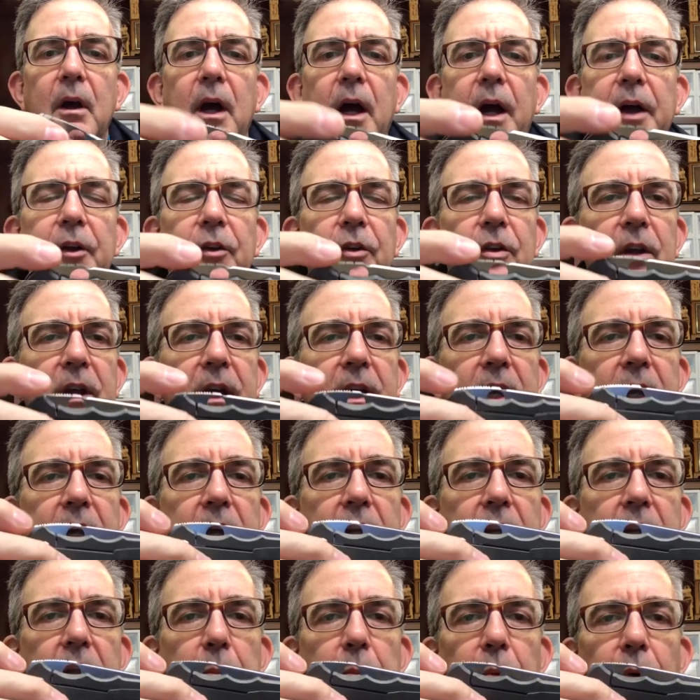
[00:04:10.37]
I don't
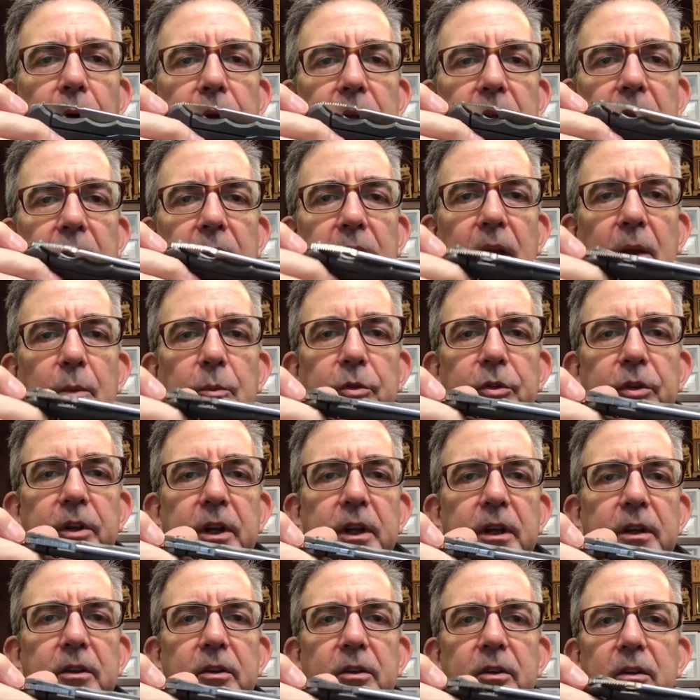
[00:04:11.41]
like the pointy thumb
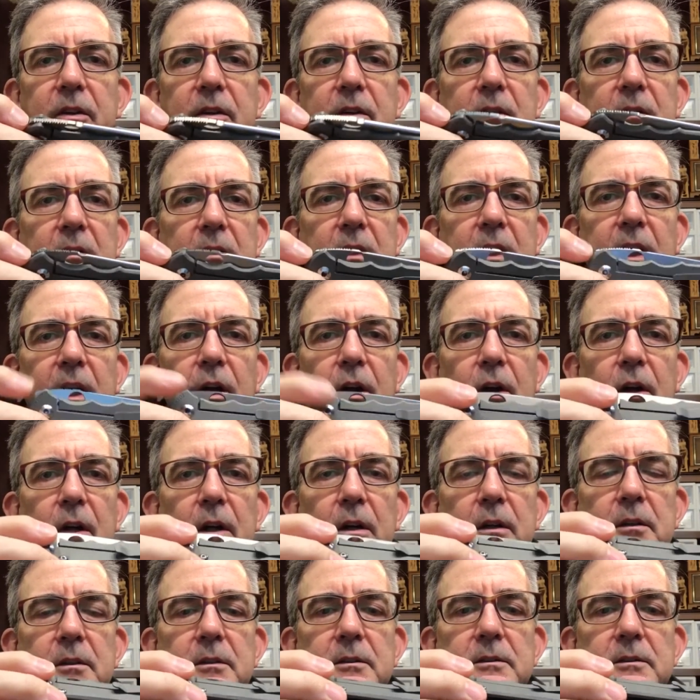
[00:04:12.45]
studs. They hurt.